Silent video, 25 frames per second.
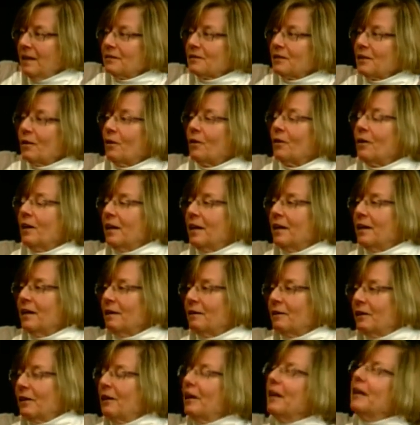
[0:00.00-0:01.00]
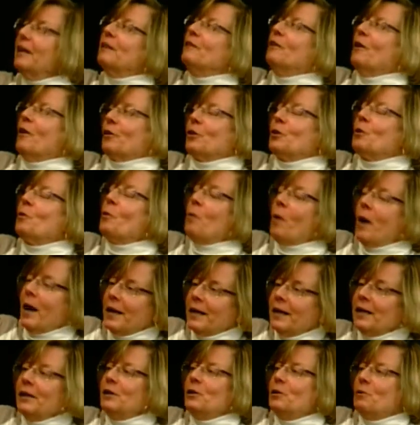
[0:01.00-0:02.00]
So, uh, it, no, you
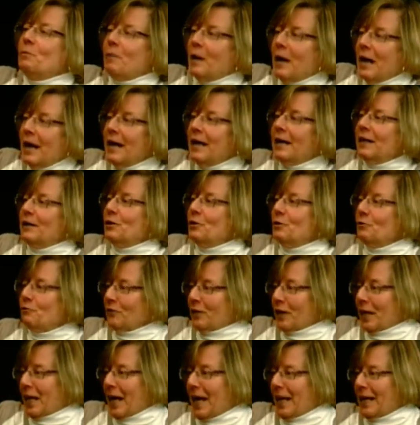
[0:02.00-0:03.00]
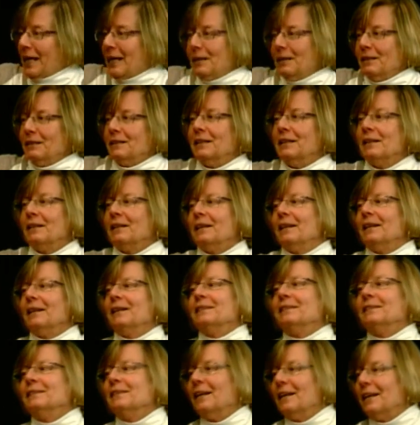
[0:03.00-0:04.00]
want it, you buy it, you forget it.
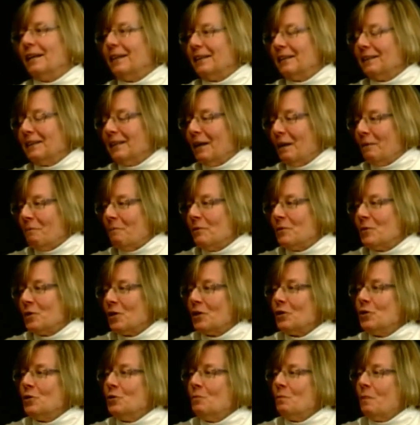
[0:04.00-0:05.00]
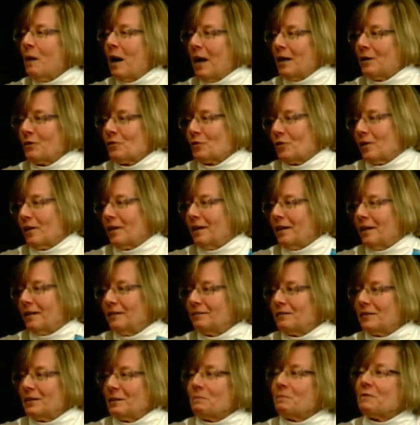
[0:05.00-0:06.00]
And uh, um, the new mantra
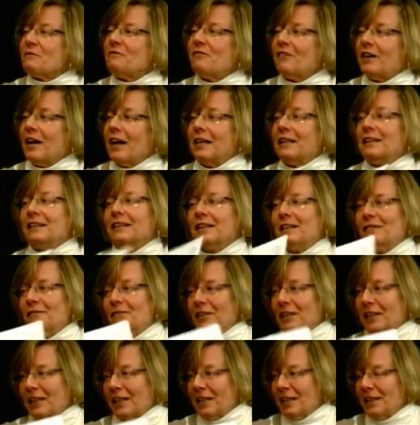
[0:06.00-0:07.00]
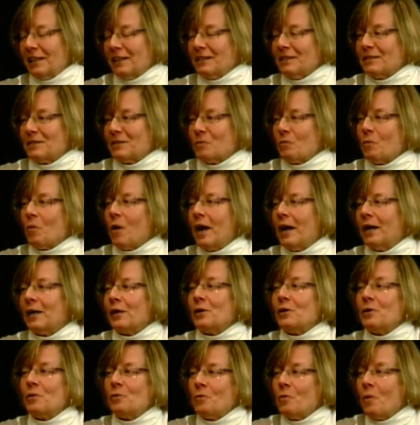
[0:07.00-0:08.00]
of simplified living is why do
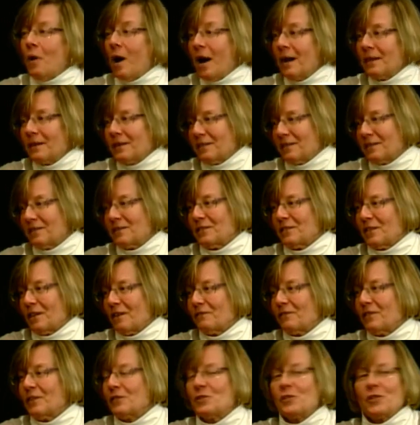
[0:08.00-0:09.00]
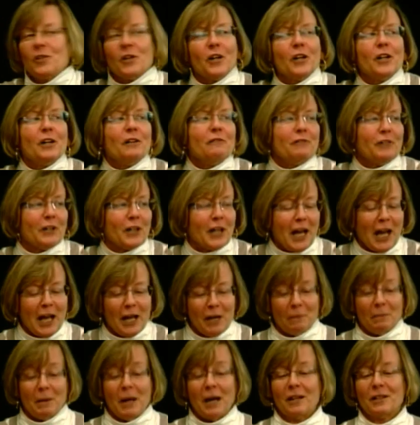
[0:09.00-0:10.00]
you want this stuff that you're going to forget
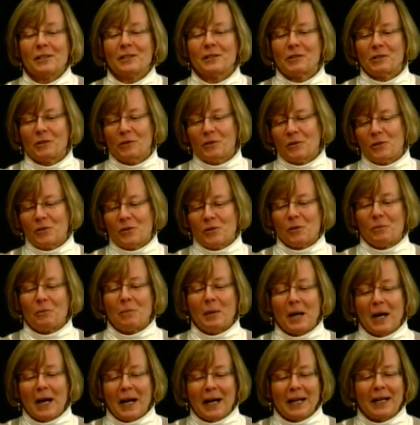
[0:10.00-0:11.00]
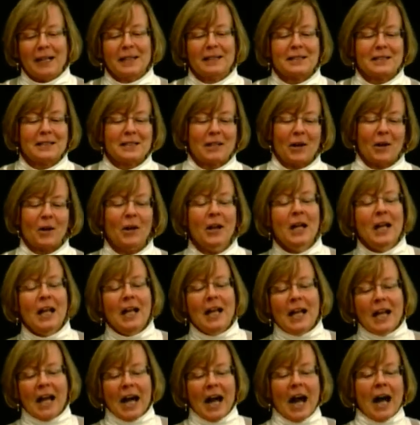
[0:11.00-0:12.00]
about as soon as you buy it? So,
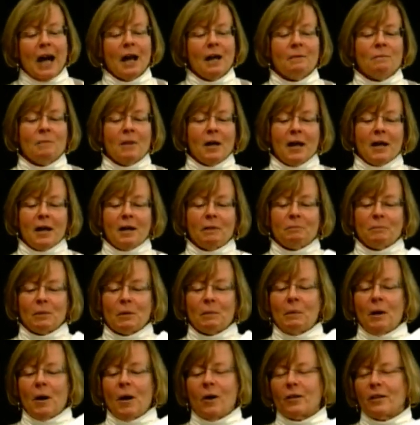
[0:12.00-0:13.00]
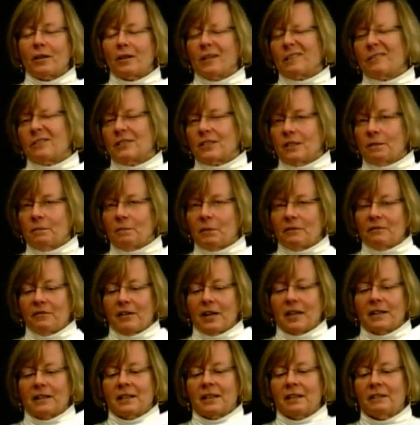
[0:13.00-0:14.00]
I'm a proponent of
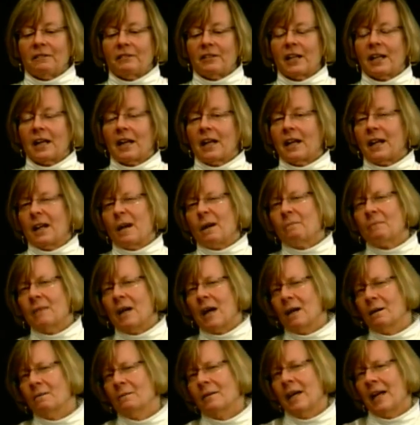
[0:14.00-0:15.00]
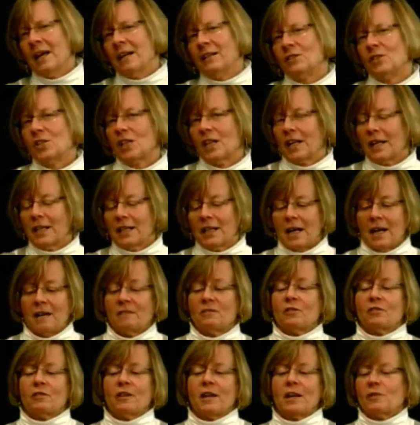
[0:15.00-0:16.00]
simplified living and I'm, I'm edging in that
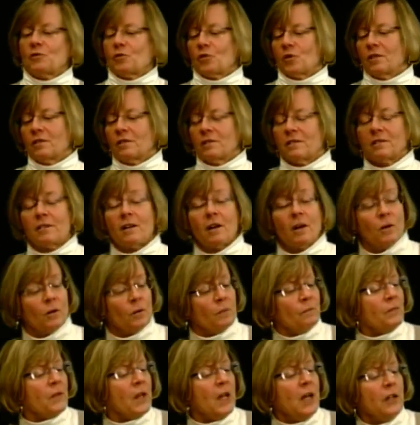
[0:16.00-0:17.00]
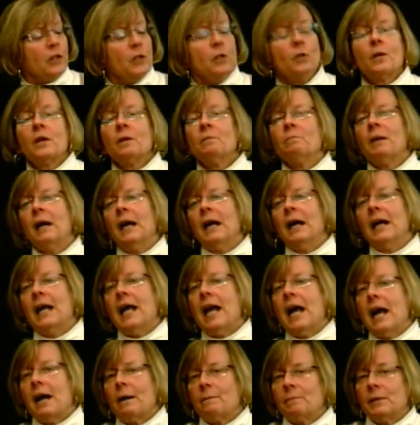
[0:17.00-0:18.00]
direction. So, okay, so you can buy
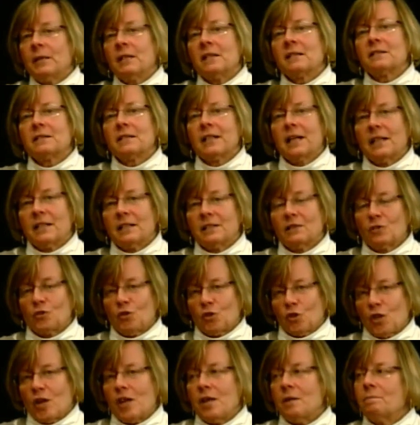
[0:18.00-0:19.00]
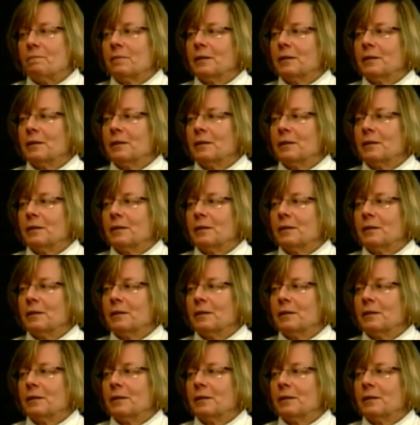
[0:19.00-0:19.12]
happiness and it's cheap.